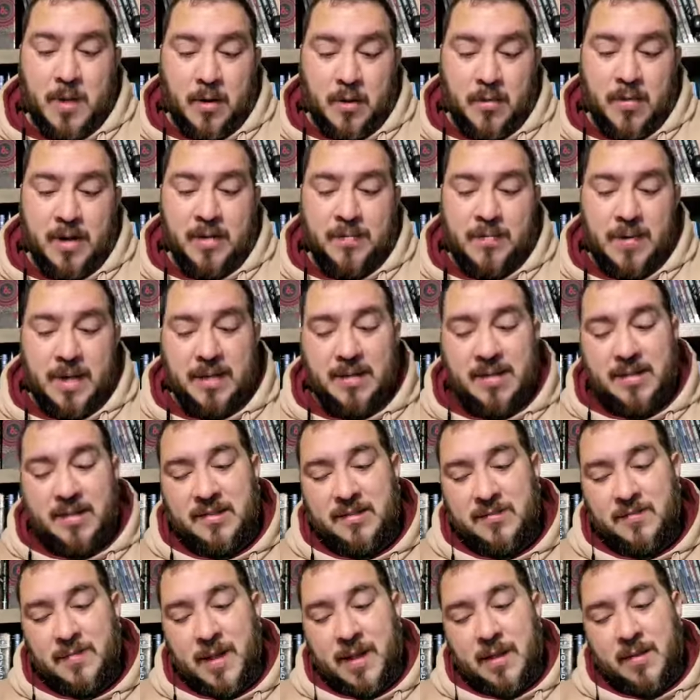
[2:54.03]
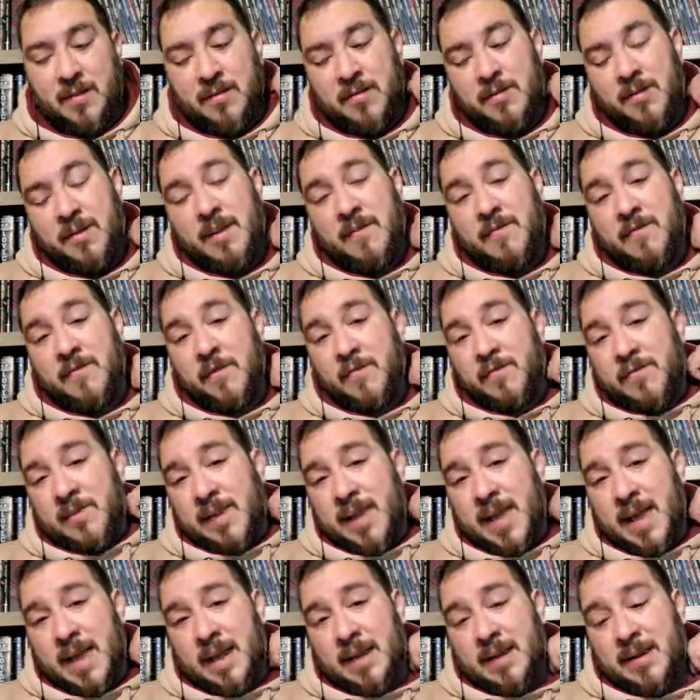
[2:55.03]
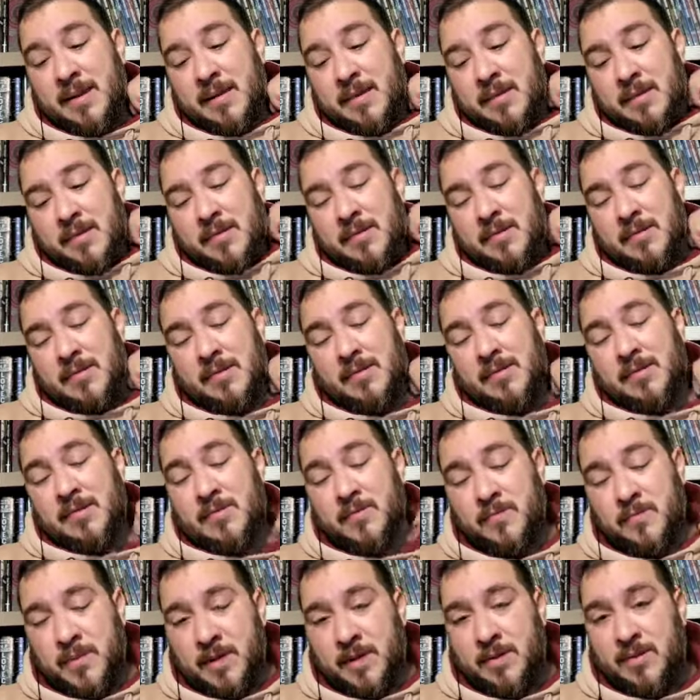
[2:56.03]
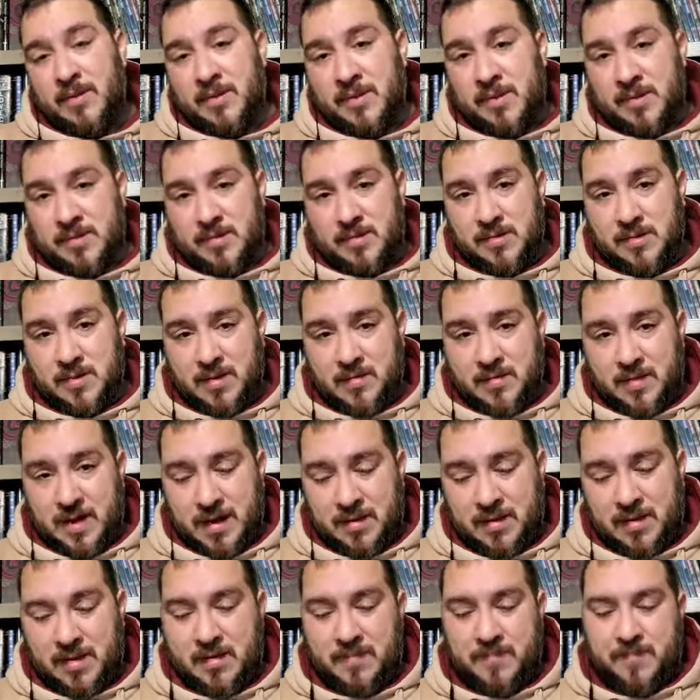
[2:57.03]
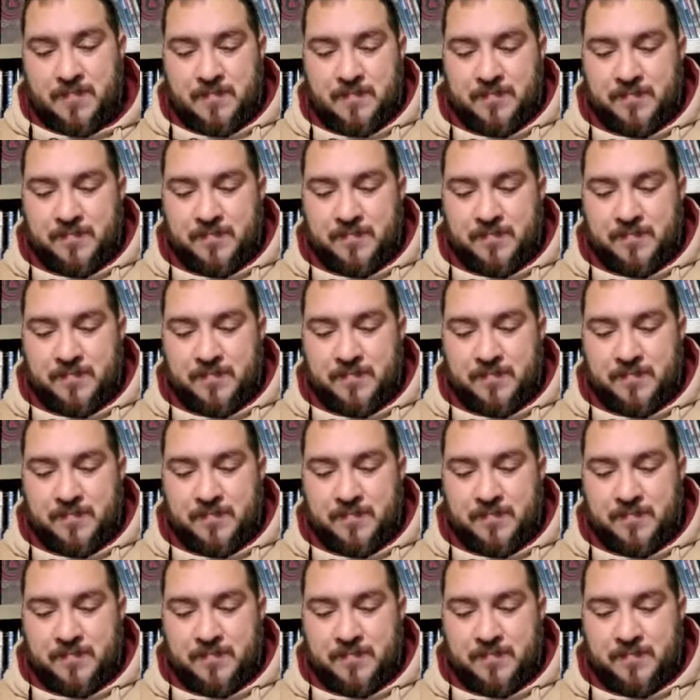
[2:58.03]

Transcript: Only pick the spell if you plan to build around it.